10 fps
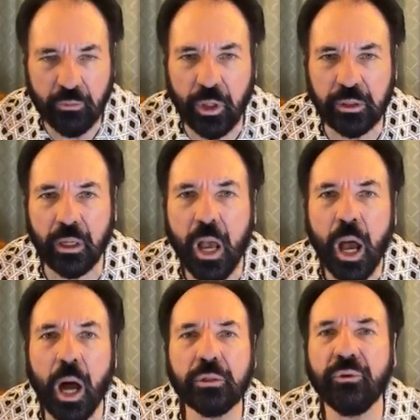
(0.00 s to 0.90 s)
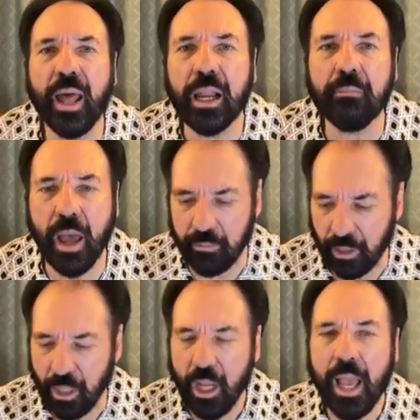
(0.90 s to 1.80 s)
do some work there. Huntsville,
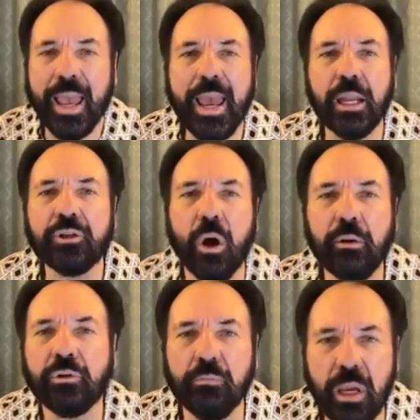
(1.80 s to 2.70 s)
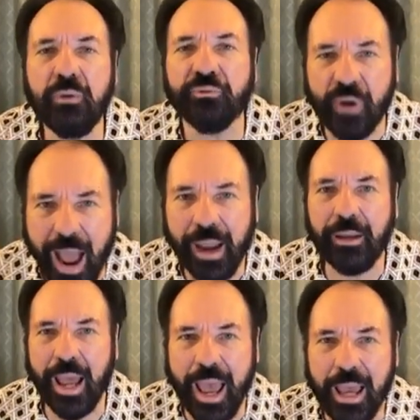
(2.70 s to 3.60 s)
Alabama. It is going to be
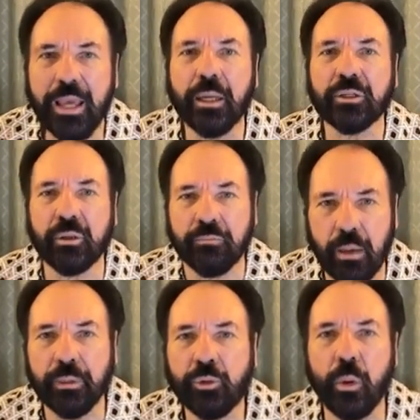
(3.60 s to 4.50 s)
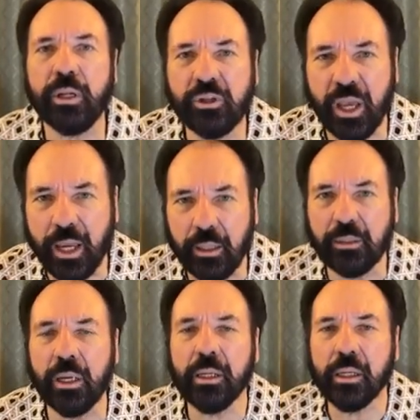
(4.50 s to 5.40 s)
Friday, September
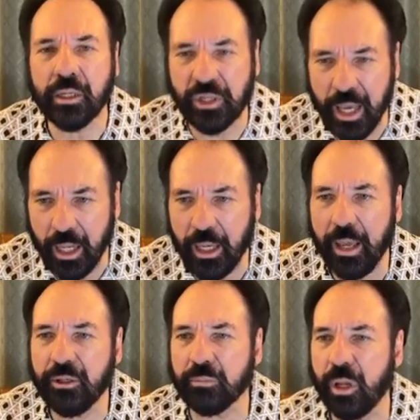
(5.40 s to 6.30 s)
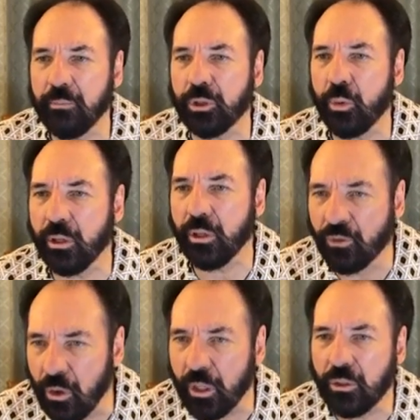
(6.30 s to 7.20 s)
22nd, Saturday, September
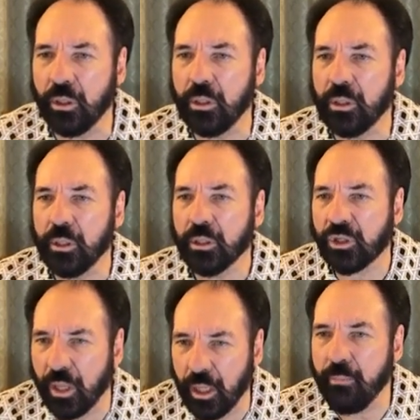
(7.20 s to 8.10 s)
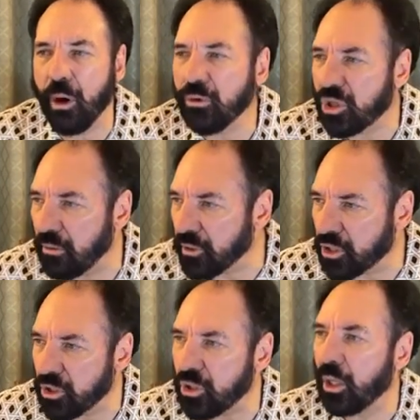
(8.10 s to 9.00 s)
23rd, Sunday, both
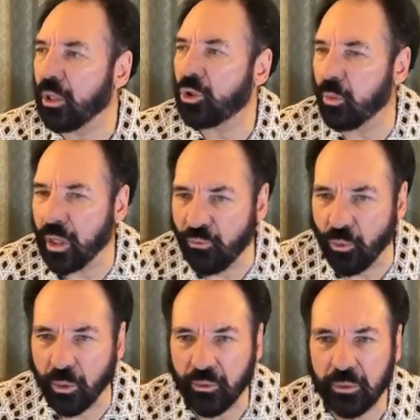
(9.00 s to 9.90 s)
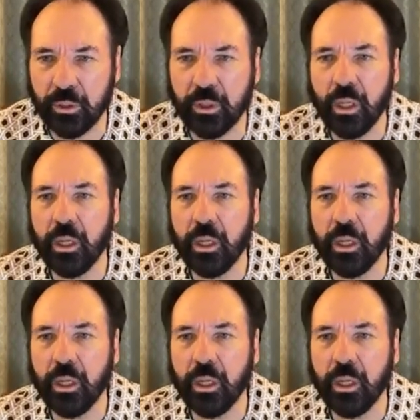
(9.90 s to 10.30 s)
services, 24th.